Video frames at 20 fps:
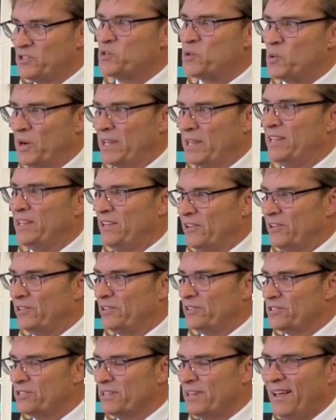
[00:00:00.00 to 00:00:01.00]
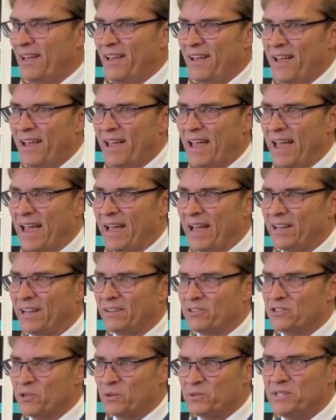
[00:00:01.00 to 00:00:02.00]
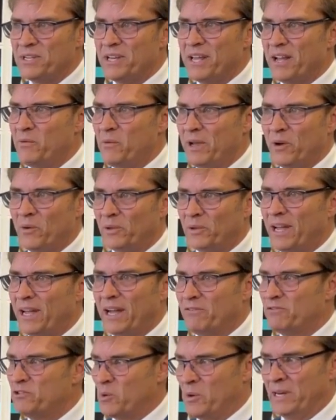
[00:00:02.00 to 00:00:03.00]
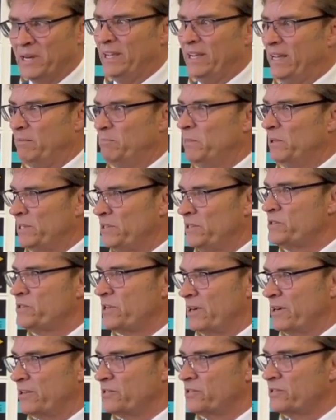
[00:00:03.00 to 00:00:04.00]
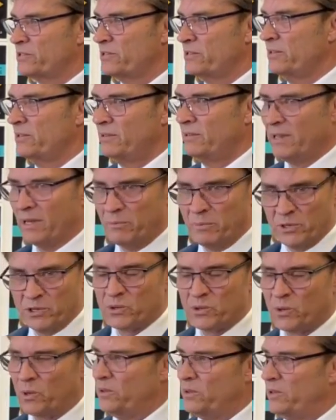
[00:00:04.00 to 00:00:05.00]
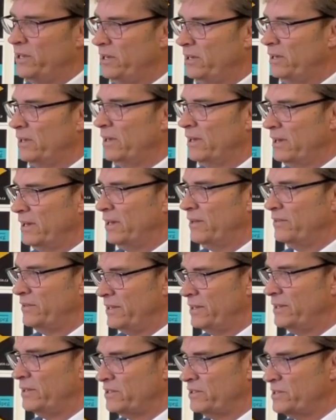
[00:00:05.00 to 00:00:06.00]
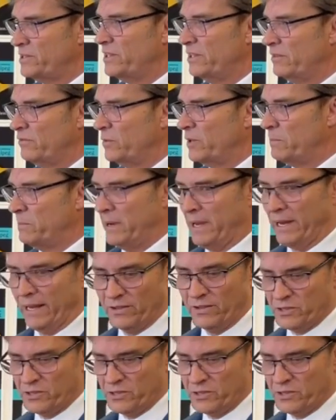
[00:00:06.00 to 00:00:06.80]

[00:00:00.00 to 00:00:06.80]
20 years. And so today we only have 28 police cars that patrol the city of Winnipeg.